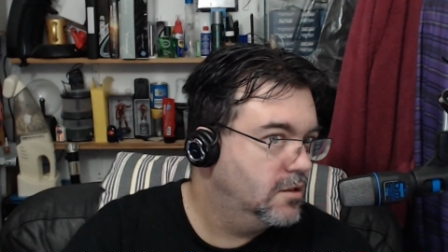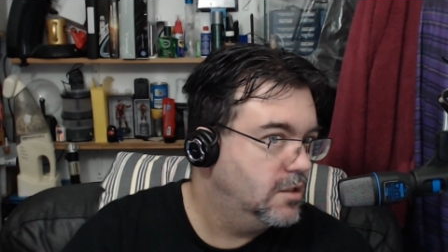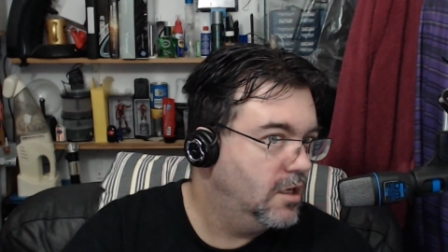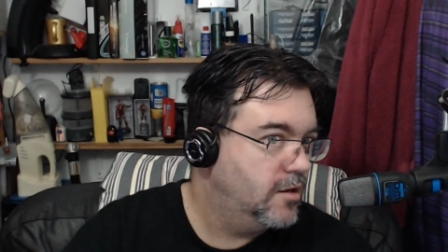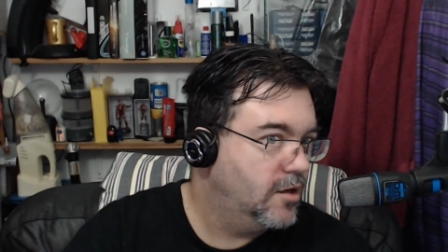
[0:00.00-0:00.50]

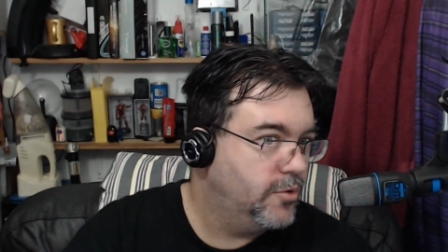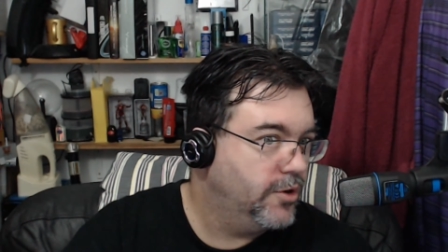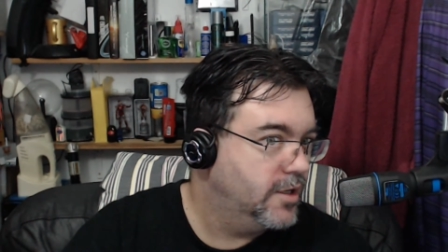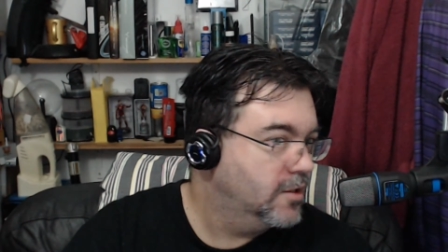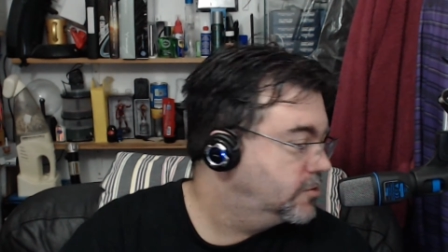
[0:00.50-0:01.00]
At that
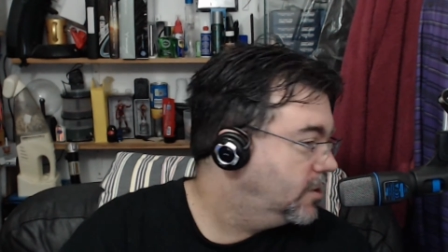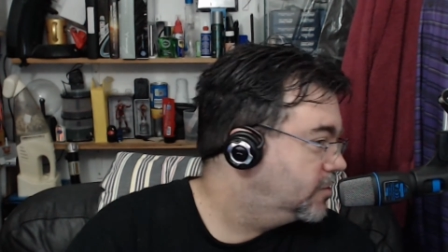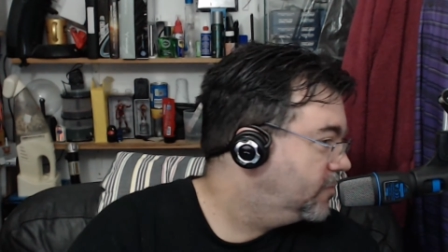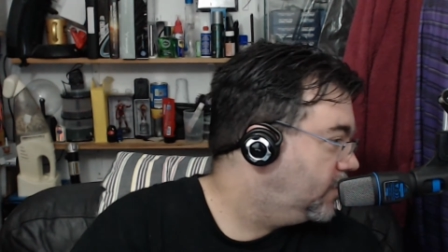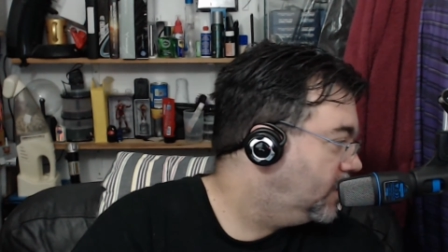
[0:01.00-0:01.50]
point it'll start
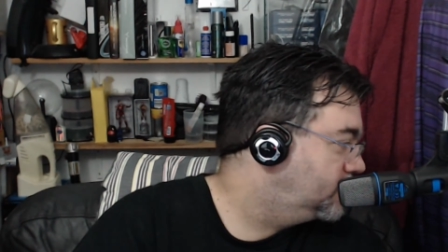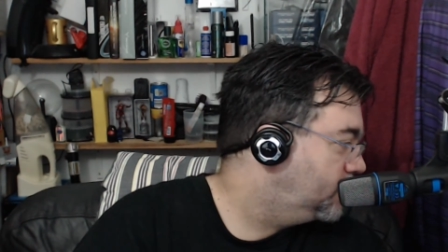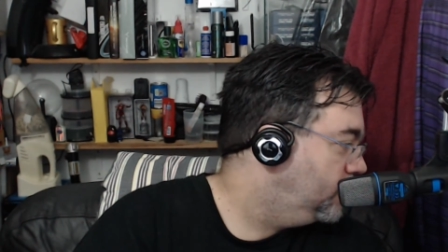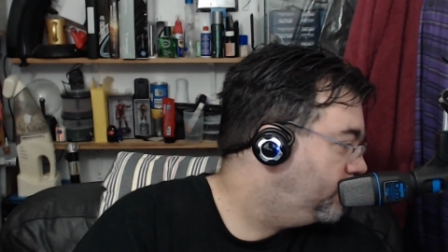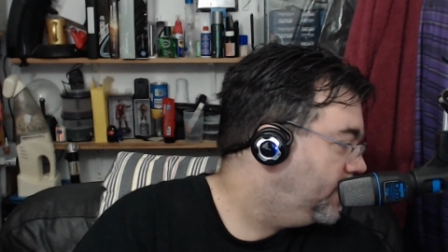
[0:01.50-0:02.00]
to flash
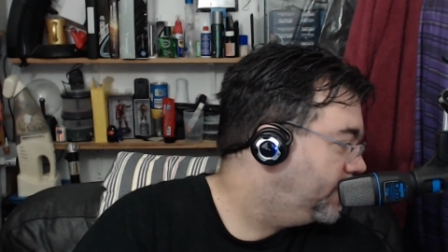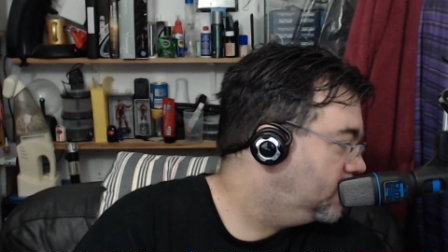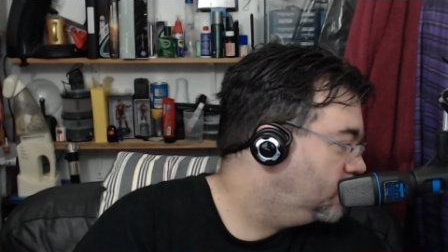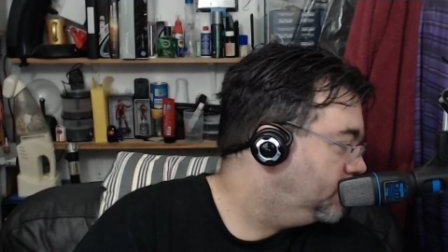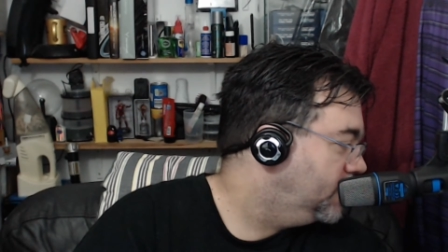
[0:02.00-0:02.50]
blue and red.
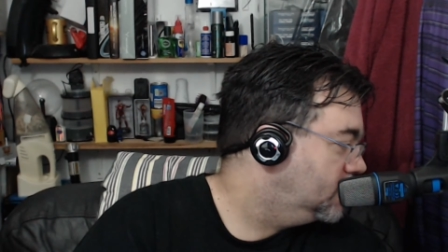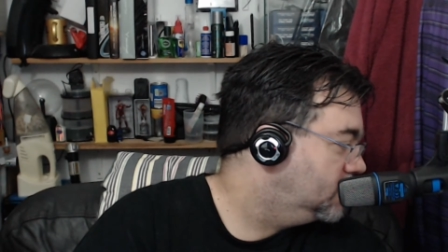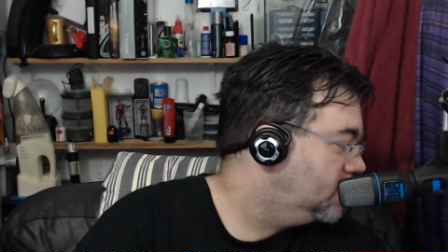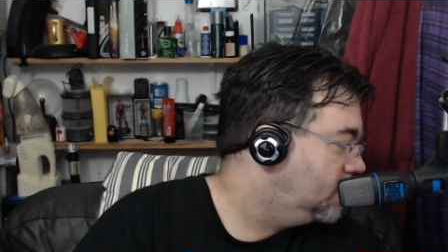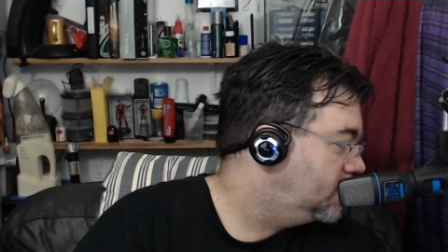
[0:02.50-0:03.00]
I hope you can
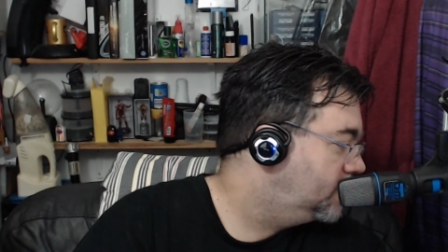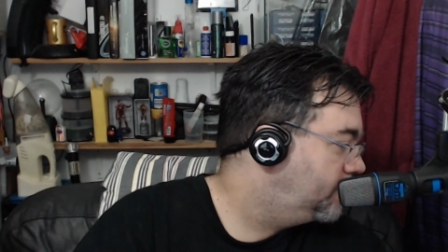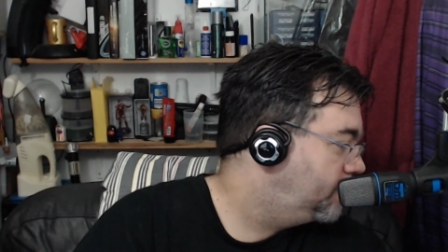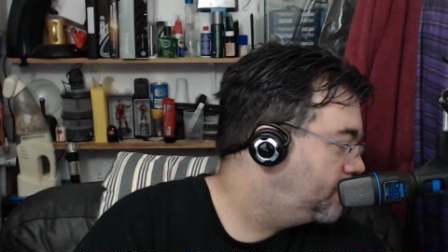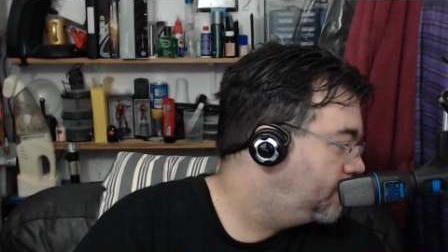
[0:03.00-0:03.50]
see that.
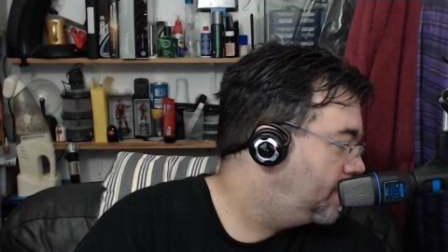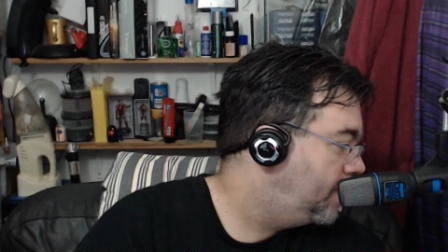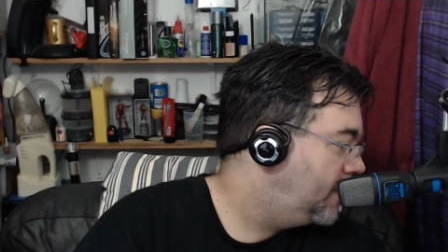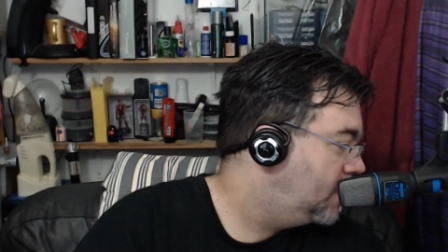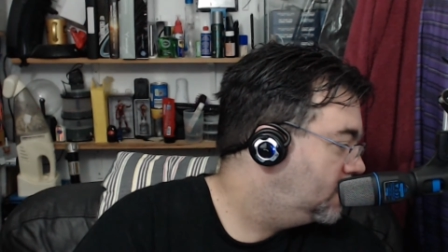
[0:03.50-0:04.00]

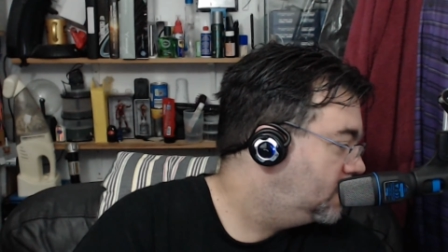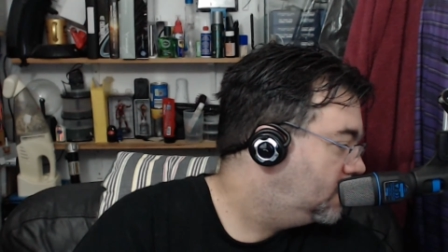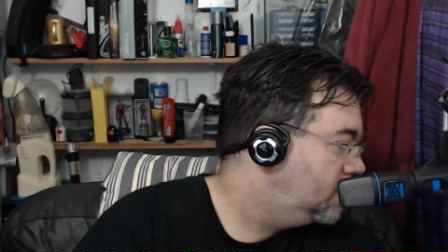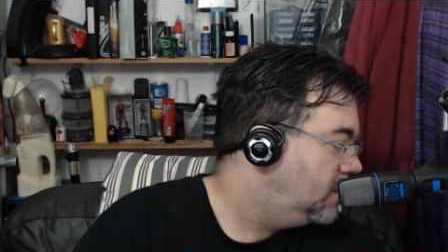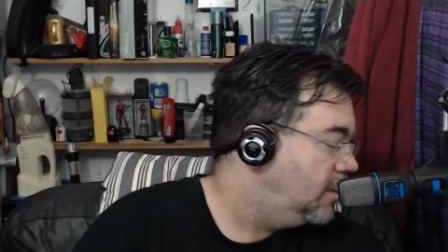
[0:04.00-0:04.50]

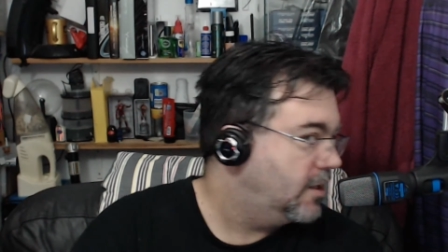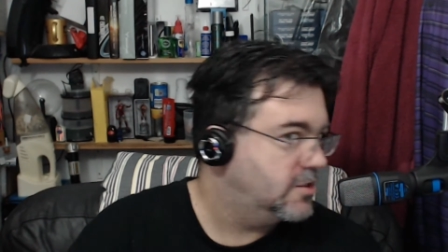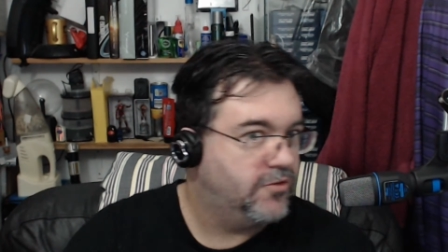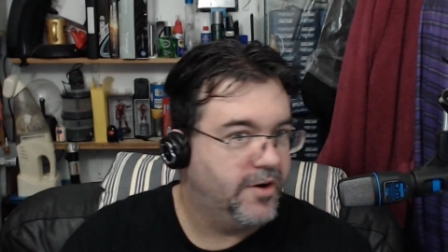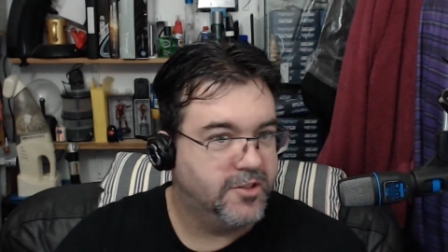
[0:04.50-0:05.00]
And
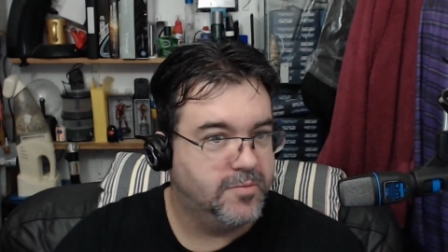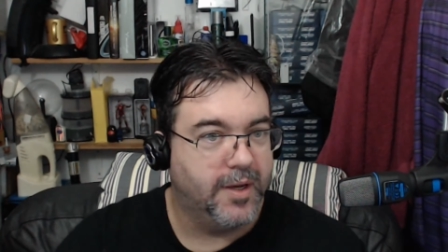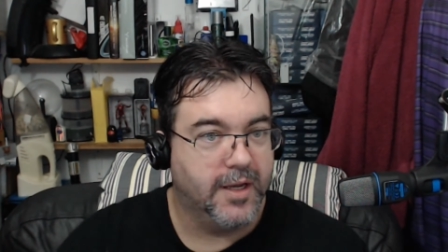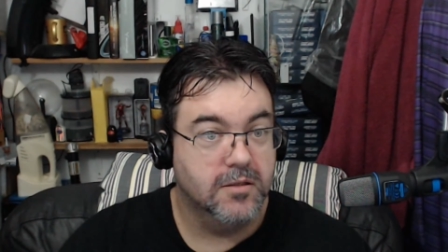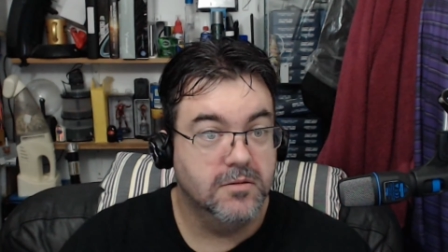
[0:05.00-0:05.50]
that's it, ready to pair.